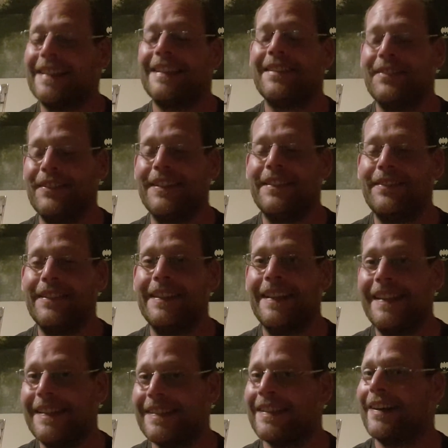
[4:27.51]
There really, really
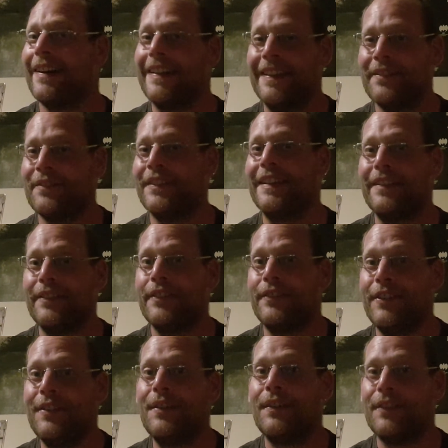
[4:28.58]
is. I can think of a
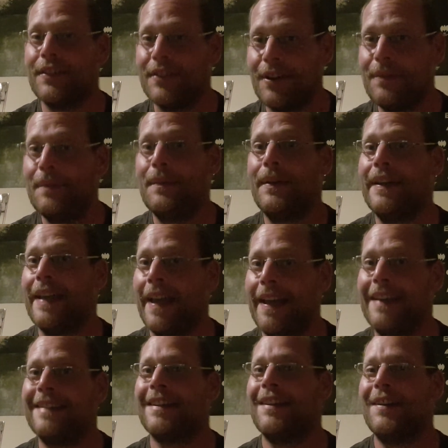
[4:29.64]
few off the top of my
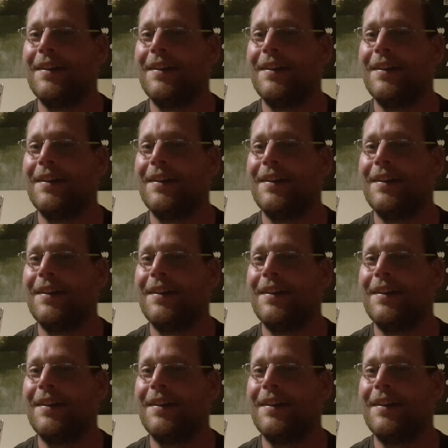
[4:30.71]
head